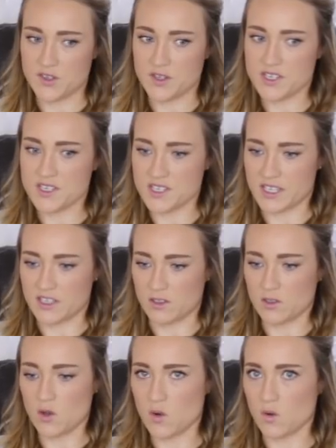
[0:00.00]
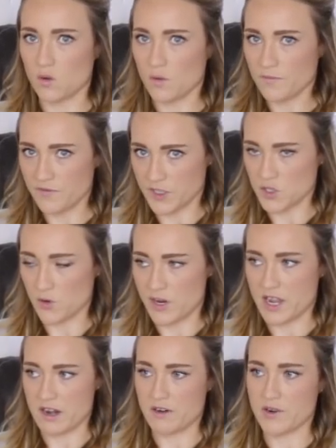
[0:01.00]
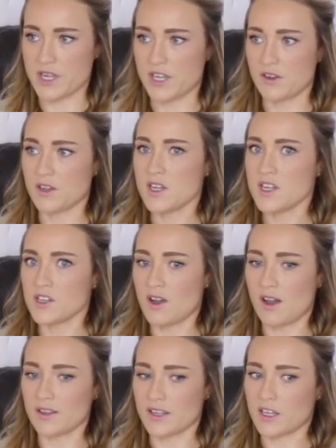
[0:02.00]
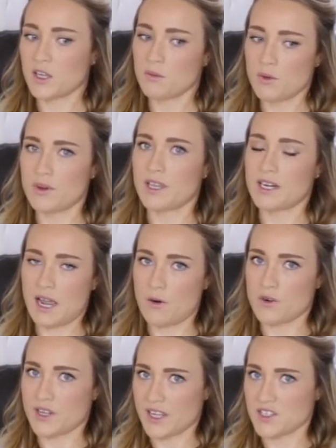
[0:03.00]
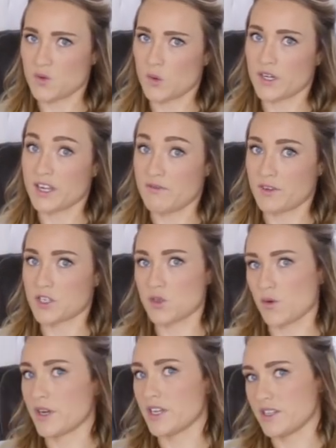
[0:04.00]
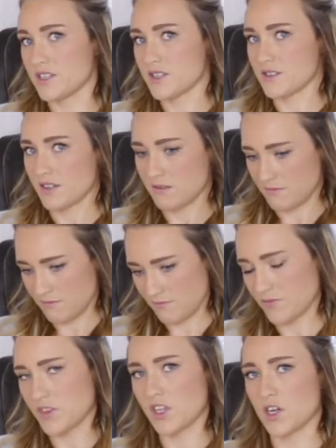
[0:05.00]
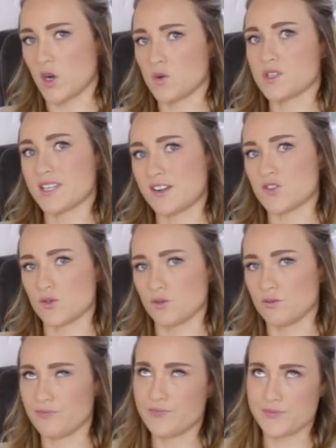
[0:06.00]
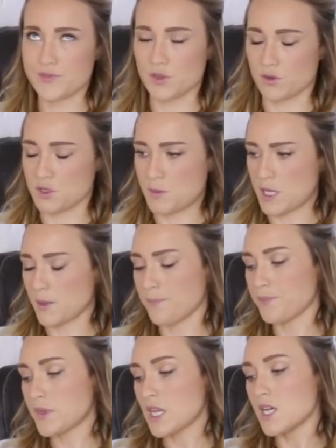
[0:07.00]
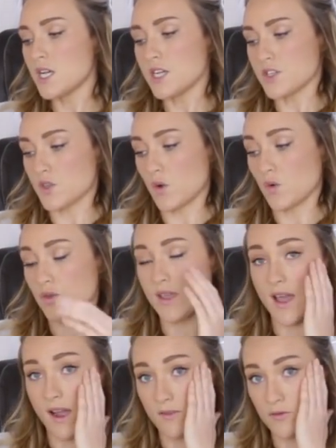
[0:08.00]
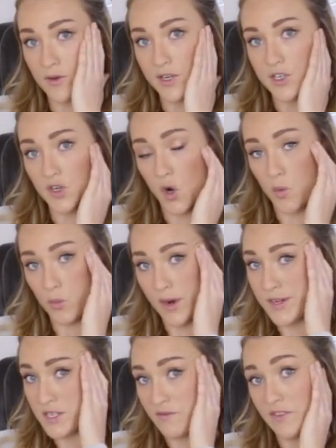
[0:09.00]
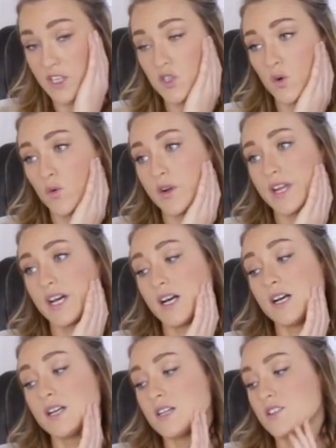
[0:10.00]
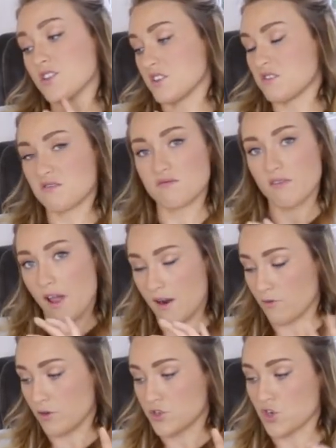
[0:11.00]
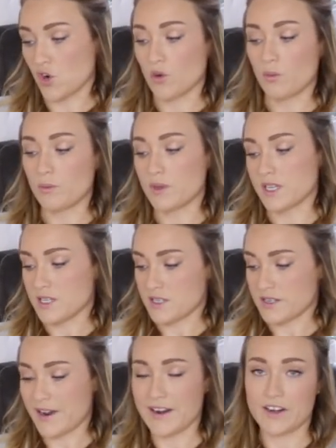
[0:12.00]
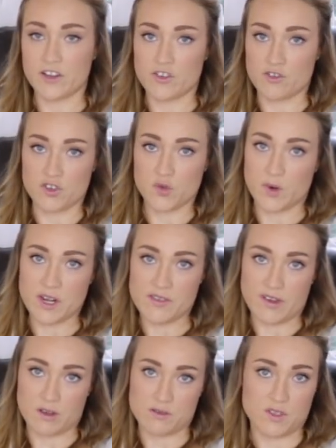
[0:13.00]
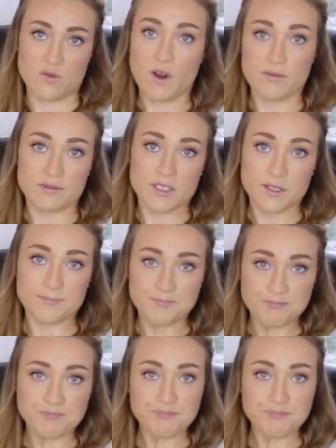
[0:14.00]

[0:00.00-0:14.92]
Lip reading: And so this is like the local Victoria area, not like commuting an hour to get to work in Victoria. This is like, you know, central, so to speak. So the average home price in Victoria, just average home, is $920,000 roughly.